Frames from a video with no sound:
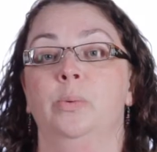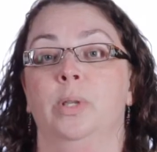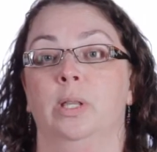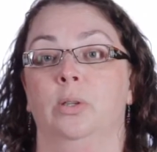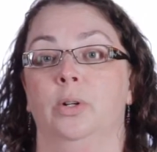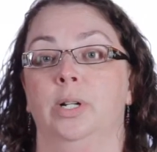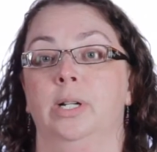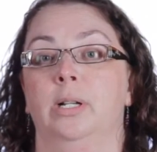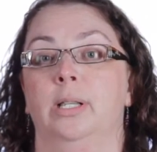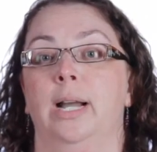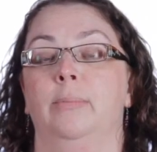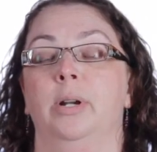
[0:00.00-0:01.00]
with a learning
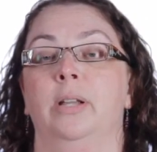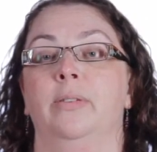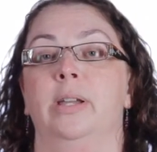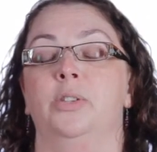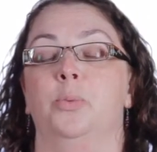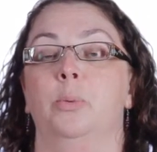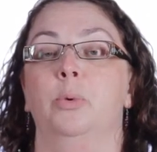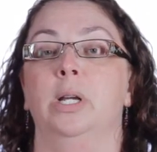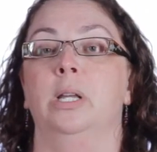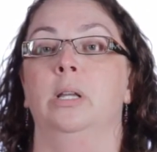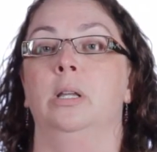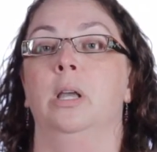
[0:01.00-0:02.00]
collaborative is we're
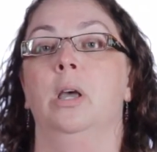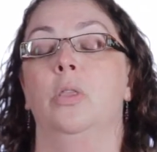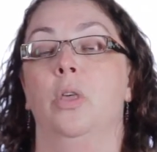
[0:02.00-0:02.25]
bringing